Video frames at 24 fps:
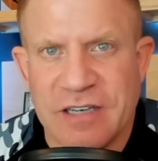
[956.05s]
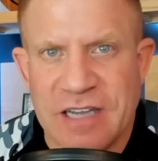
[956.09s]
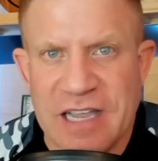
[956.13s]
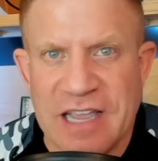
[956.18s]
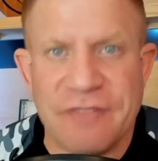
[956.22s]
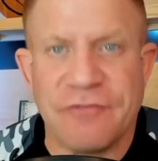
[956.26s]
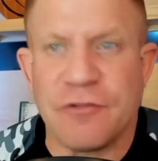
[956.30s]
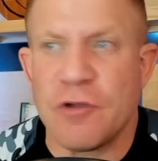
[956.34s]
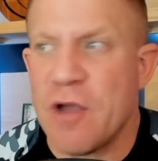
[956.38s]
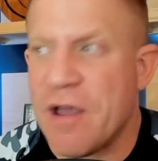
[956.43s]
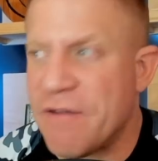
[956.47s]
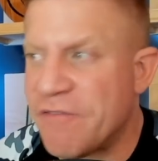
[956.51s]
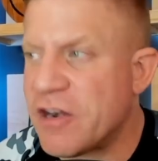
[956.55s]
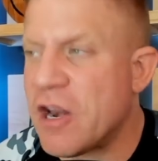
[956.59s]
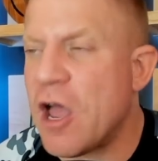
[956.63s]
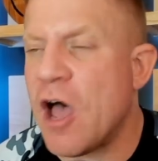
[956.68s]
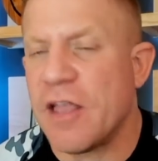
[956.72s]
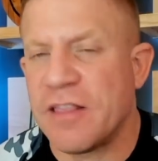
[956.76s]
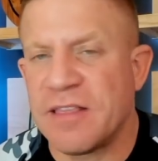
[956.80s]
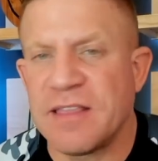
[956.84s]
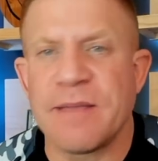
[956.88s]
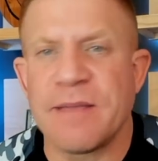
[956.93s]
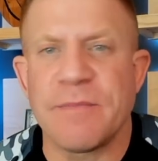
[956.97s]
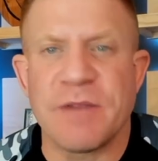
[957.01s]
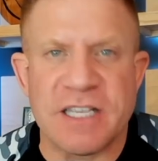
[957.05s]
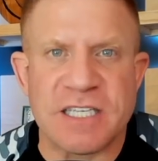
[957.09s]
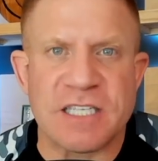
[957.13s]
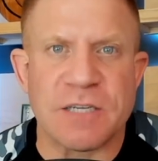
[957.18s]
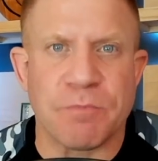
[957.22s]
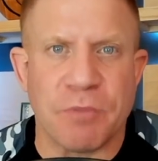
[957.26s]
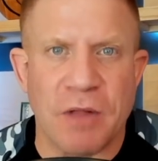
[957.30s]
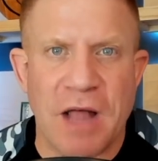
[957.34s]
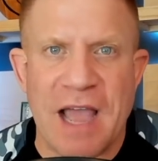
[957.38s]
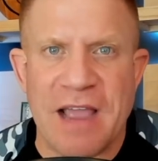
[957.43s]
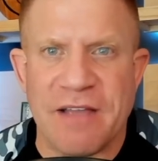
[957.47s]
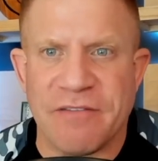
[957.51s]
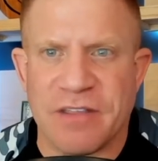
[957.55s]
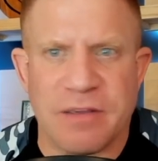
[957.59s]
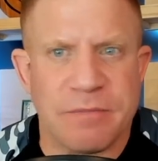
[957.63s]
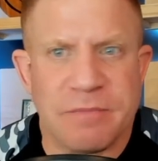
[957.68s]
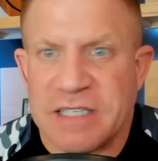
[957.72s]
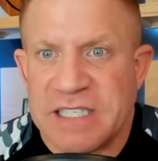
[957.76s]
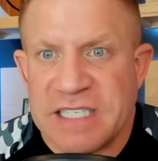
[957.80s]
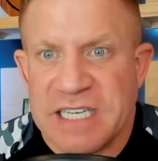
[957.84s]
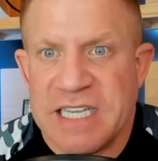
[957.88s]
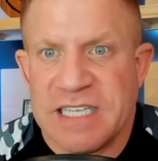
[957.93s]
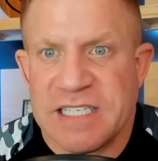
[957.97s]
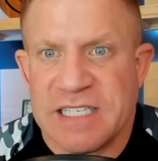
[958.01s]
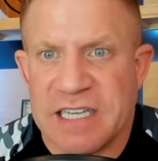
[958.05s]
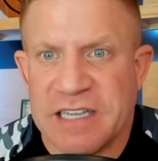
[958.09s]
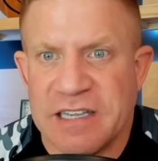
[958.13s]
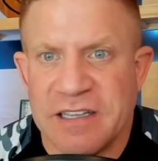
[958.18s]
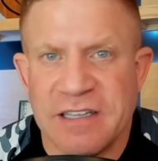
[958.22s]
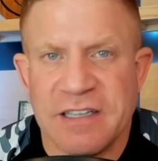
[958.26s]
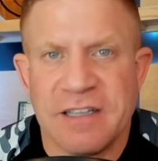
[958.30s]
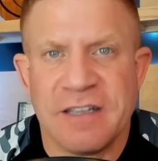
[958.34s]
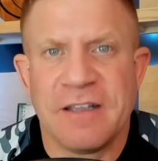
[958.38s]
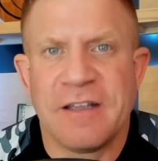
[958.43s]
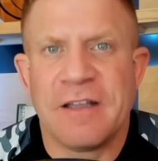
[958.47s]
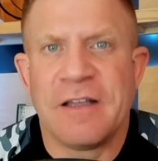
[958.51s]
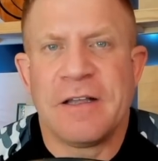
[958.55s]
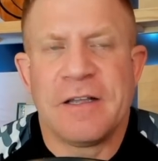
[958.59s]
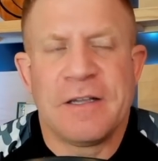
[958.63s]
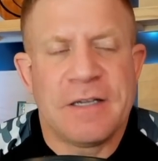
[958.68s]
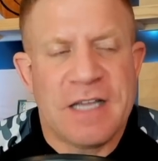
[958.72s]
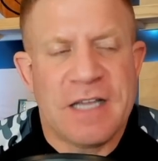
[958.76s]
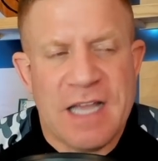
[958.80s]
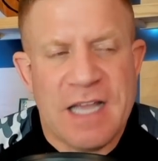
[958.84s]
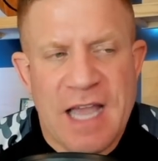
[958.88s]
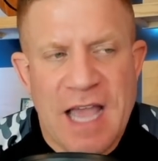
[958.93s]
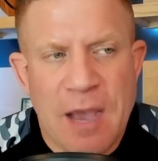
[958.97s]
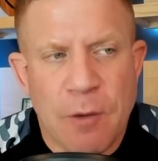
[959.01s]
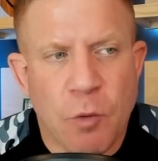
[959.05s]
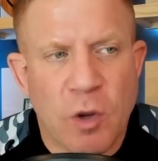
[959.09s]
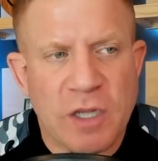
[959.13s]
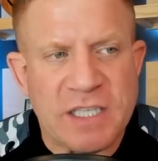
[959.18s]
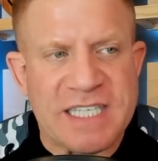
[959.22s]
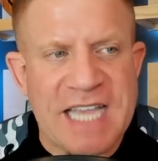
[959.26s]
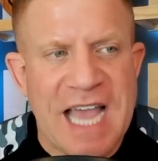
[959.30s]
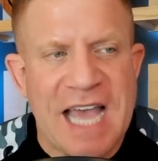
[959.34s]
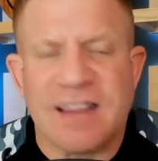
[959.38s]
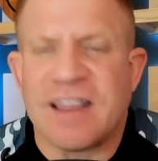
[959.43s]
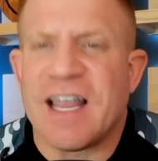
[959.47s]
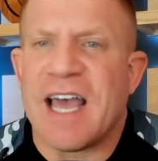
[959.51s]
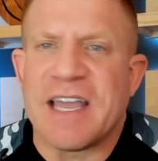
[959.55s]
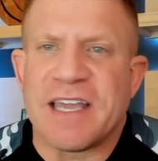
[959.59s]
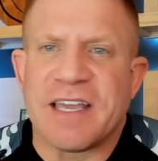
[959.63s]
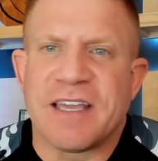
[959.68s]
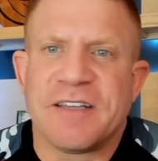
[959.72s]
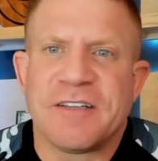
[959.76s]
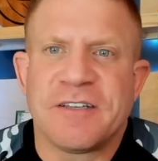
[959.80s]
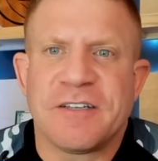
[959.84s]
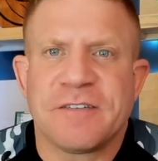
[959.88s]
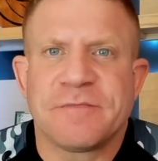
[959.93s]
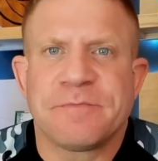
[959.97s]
If you have an unlimited supply of them. It's easy. And what's that like?